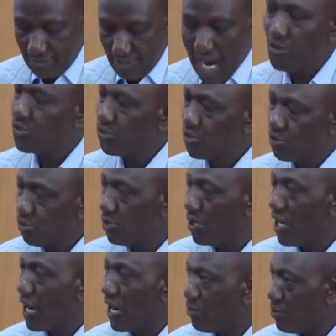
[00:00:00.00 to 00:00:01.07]
how
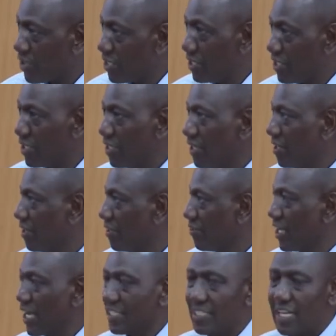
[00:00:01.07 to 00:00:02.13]
sure are we
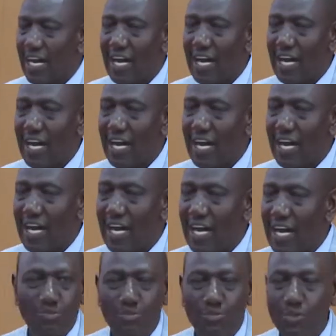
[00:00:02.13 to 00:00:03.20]
that our
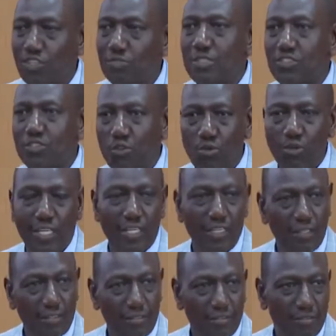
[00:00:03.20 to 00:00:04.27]
taxes will not be stolen
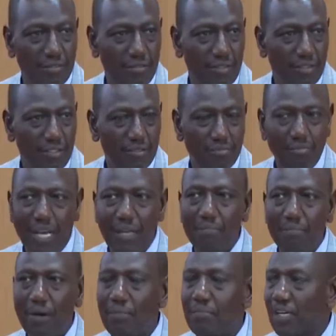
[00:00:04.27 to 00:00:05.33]
by
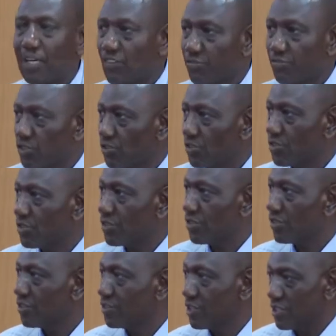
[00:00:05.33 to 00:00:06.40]
public officials
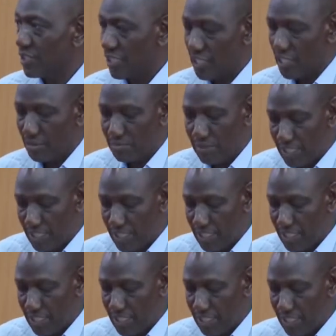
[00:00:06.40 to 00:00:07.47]
sitting in
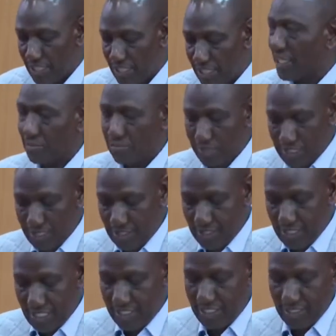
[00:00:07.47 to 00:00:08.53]
ministries,
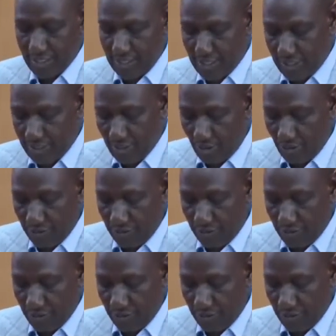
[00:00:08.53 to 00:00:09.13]
departments, agencies,